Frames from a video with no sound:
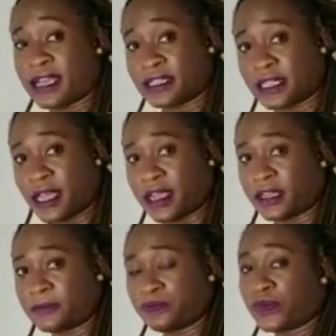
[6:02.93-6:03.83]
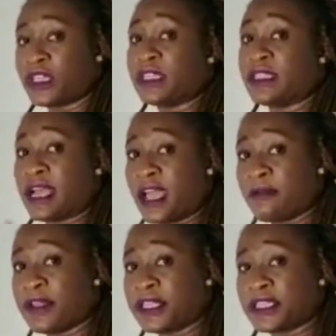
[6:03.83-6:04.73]
I said,
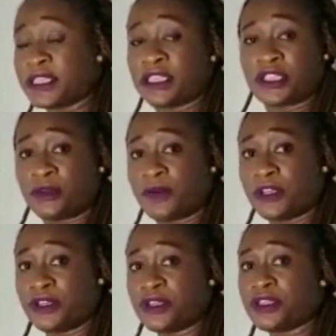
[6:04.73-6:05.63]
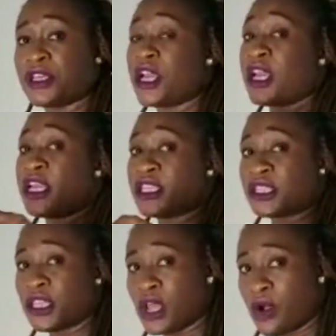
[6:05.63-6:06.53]
diabetes insipidus is
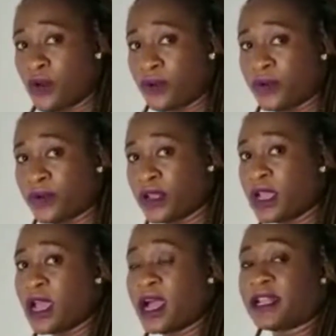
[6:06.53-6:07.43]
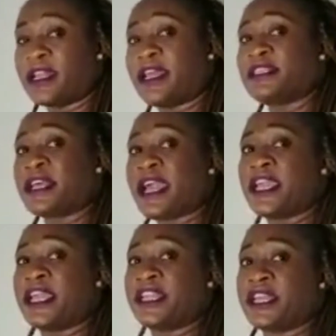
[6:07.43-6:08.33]
low and
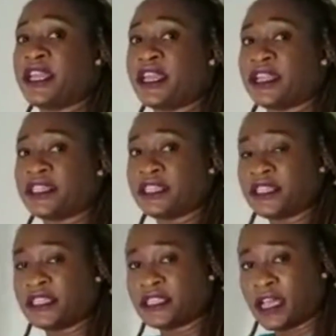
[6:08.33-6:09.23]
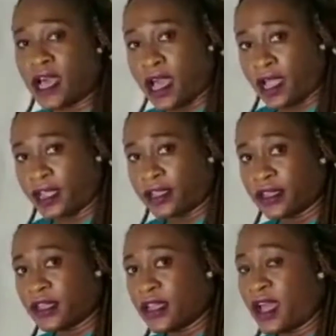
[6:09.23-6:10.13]
SIADH is high,
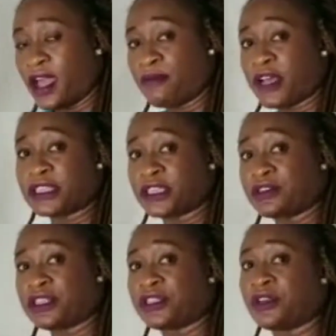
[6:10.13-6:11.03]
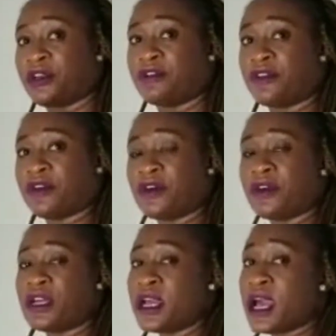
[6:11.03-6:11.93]
hyper secretion of your
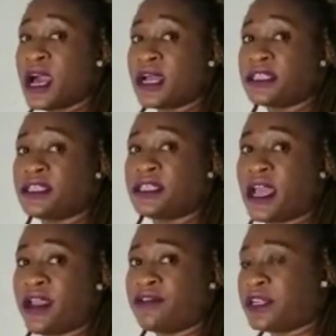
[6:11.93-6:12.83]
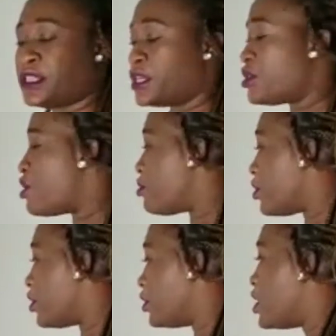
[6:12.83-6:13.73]
antidiuretic
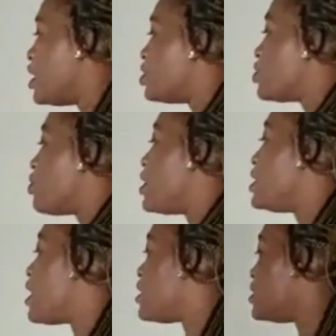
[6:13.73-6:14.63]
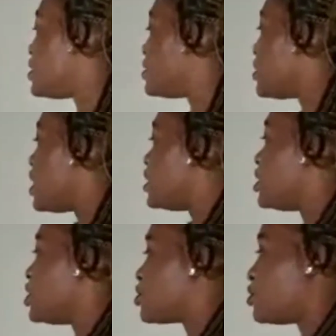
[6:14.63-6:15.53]
hormone. So when there is,
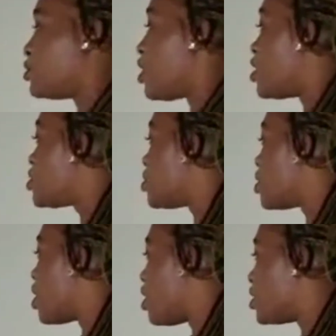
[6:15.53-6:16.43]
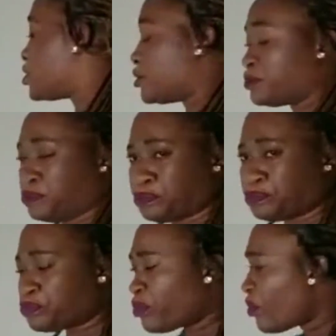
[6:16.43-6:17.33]
this could also cause,
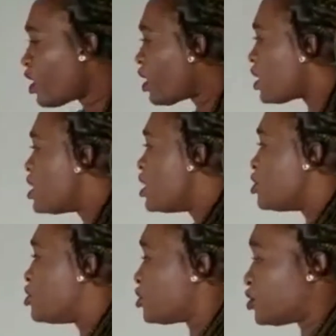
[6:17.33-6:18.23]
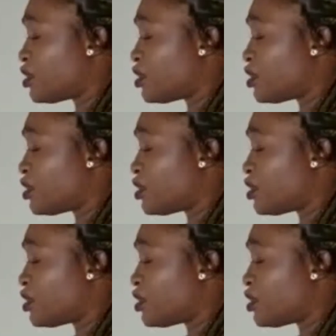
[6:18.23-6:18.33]
due to